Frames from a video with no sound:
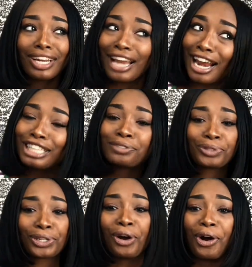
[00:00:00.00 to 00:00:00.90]
Now that's some
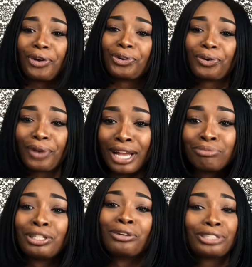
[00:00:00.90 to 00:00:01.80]
real hardcore rap,
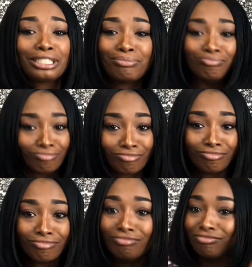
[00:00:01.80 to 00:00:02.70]
so just
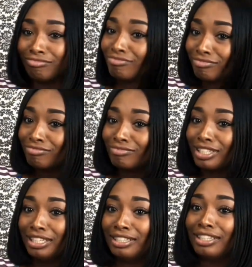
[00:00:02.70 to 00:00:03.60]

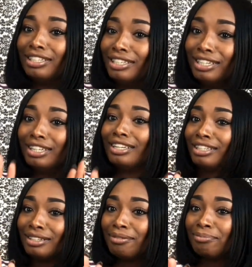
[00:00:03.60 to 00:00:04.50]
look,
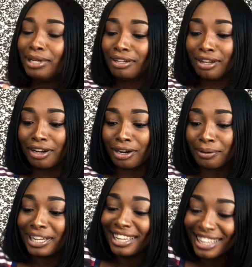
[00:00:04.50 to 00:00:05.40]
be
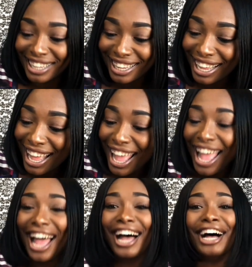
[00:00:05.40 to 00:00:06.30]
alarmed.
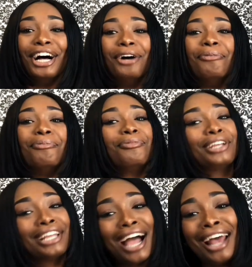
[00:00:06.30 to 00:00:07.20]

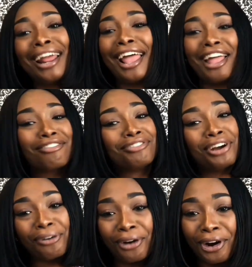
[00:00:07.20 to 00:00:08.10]
Gotta Have
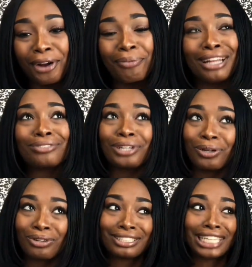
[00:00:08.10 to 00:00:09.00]
No Heart by
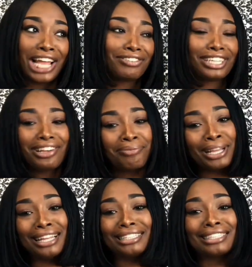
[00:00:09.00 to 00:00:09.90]
21 Savage. I
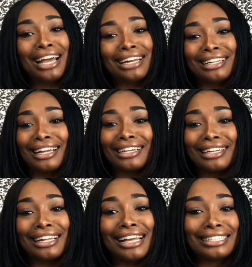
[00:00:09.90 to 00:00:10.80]
mean, it's kind of like a
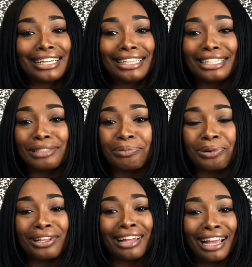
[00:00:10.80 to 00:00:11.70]
classic at this
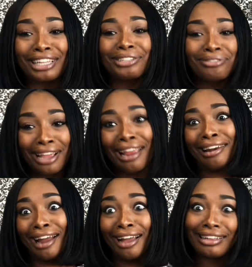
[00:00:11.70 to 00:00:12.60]
point. Like, you can't
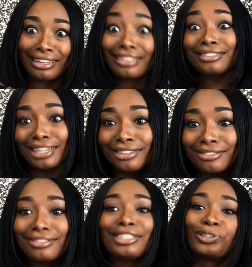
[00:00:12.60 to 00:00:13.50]
not get turned
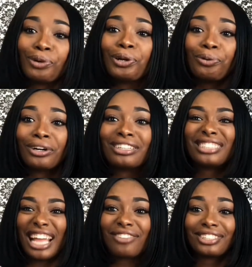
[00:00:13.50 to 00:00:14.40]
to 21
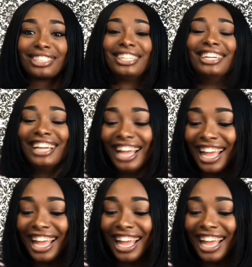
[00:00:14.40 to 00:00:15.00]
Savage.